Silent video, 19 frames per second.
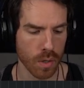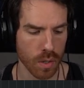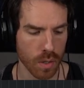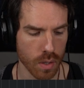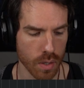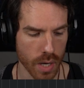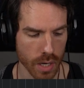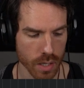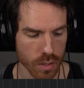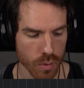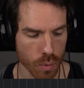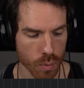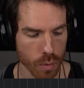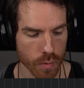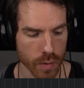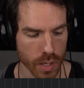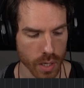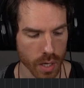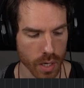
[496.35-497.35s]
Next, we're
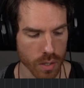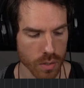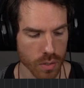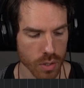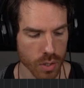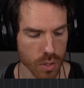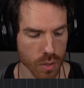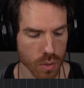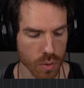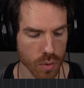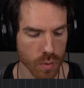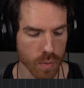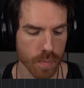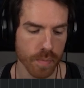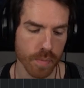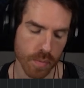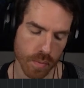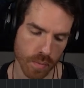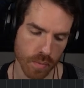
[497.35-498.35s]
moving into
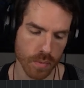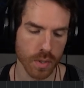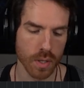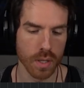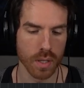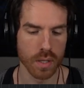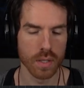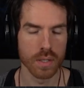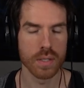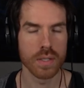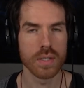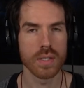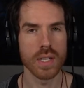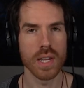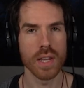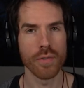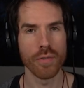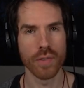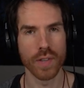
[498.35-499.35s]
C
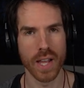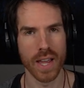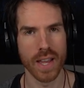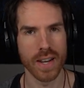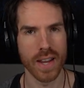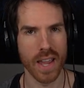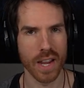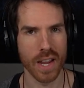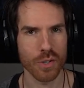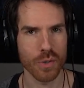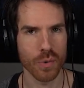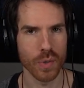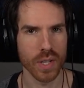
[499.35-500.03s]
flat, actually.